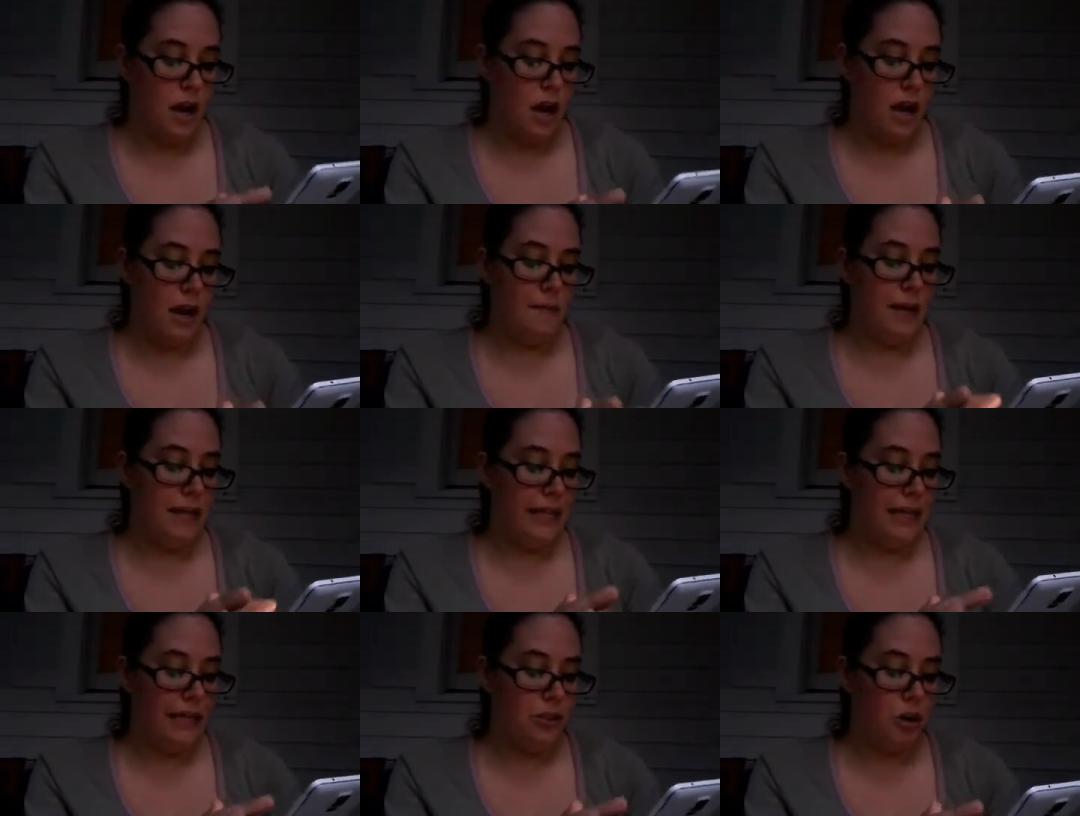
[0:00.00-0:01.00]

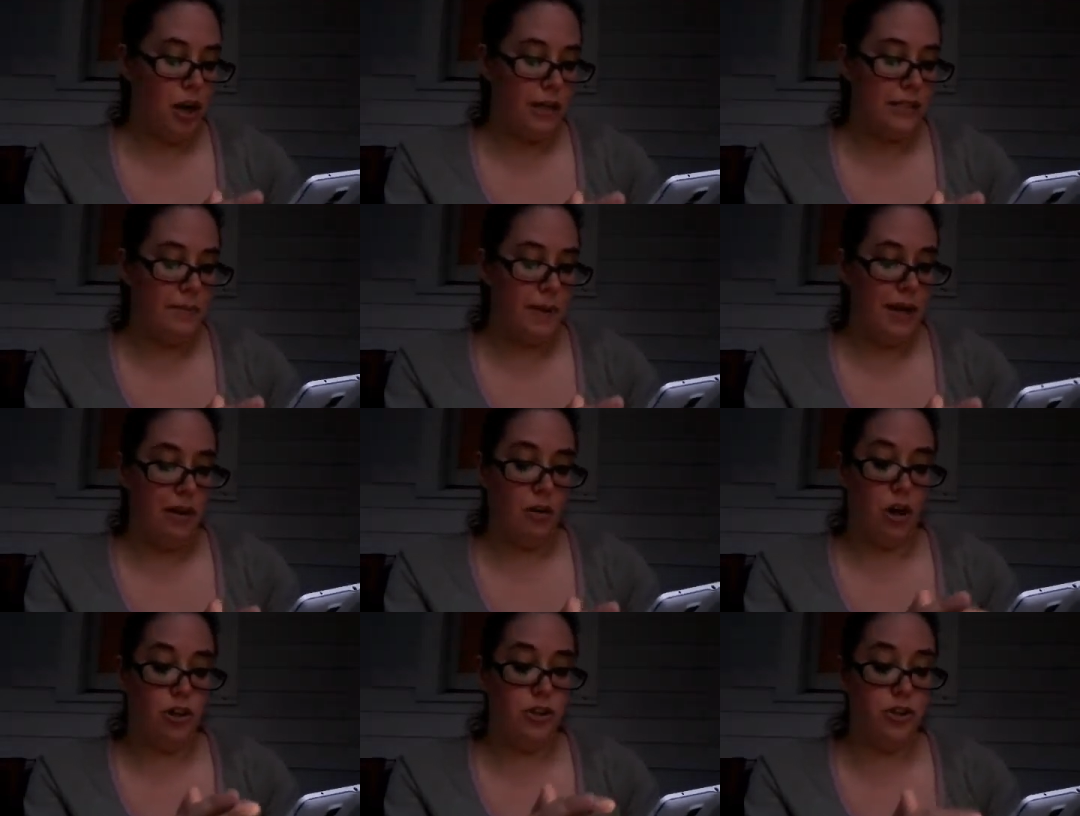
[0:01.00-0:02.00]
Then it talks about
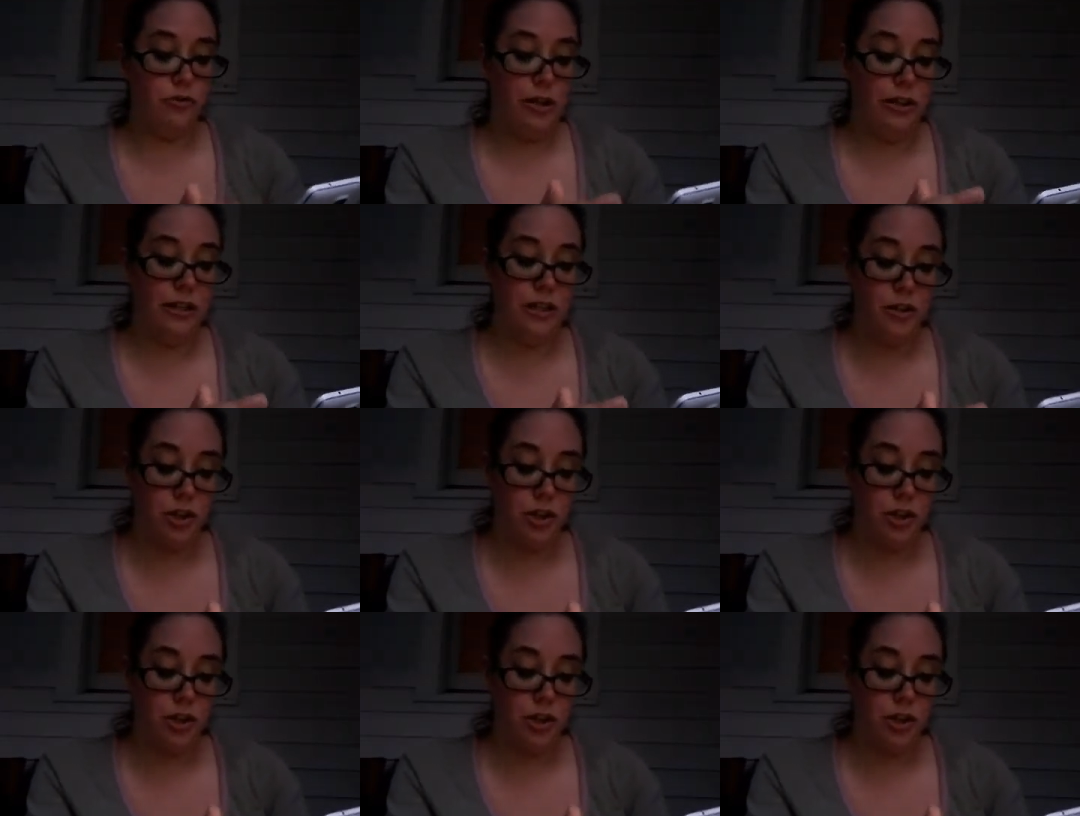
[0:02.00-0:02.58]
Australian